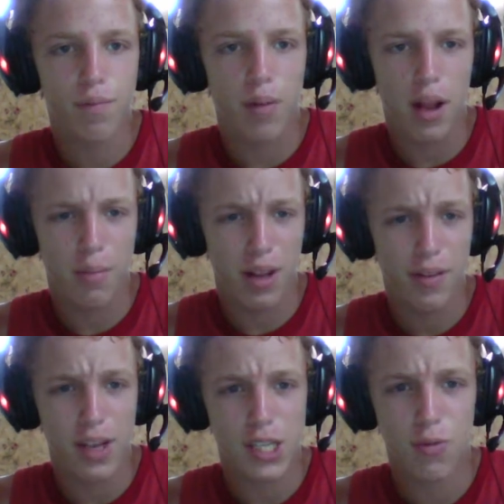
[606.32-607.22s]
I believe
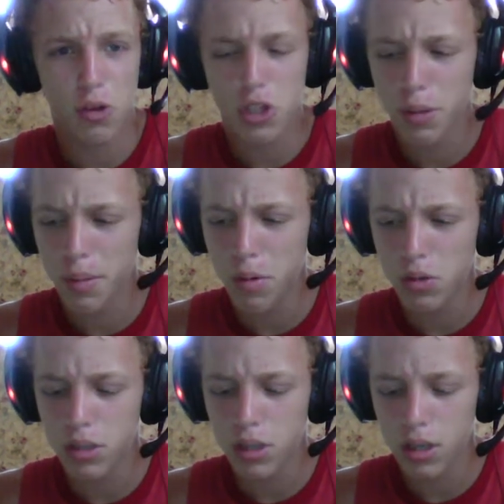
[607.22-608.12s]
he has 4 Super
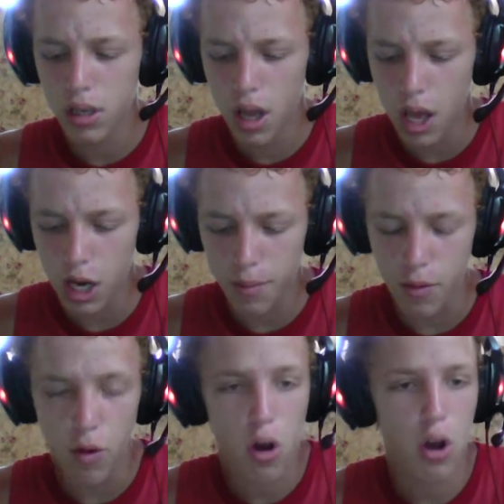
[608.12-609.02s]
Bowls. I could be
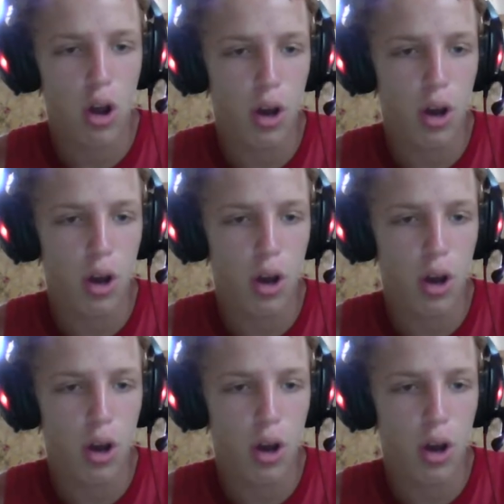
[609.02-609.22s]
wrong.